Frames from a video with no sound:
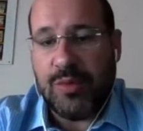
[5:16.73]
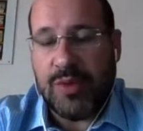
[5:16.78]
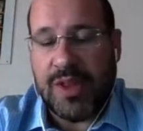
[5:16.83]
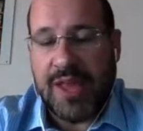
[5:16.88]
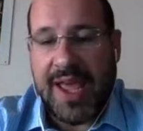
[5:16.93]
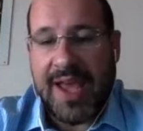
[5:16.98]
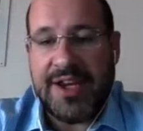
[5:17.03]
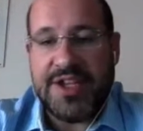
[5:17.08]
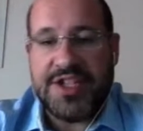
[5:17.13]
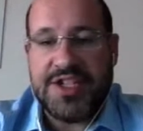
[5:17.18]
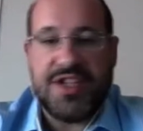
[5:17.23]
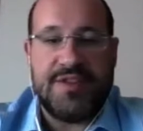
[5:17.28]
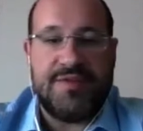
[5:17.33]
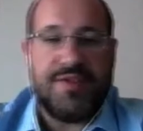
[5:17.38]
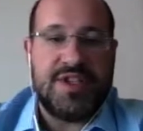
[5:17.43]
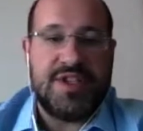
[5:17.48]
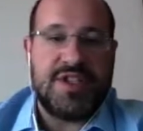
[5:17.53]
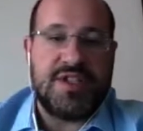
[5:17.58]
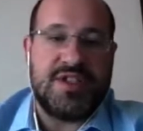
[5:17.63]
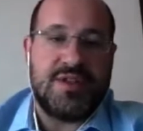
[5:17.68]
with the energy
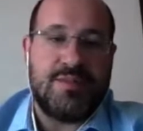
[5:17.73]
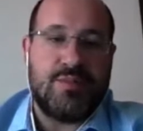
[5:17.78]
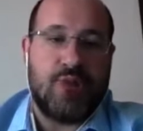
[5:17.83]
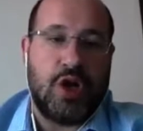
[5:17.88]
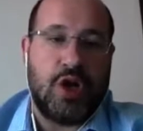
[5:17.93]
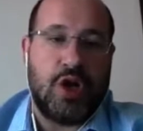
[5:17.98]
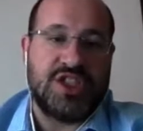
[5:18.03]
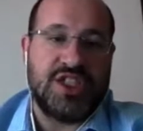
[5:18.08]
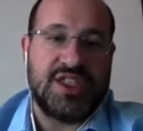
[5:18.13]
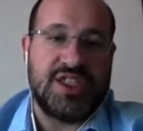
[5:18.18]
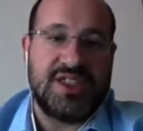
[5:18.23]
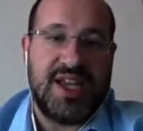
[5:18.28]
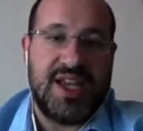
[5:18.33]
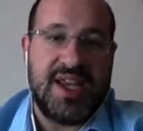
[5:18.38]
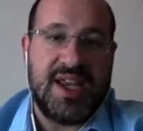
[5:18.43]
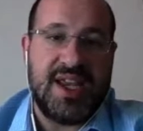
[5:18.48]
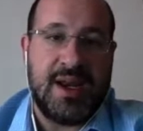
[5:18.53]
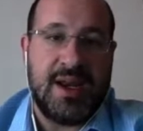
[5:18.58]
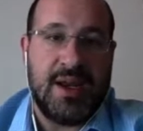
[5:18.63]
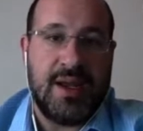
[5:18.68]
efficiency projects
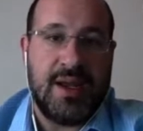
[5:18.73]
in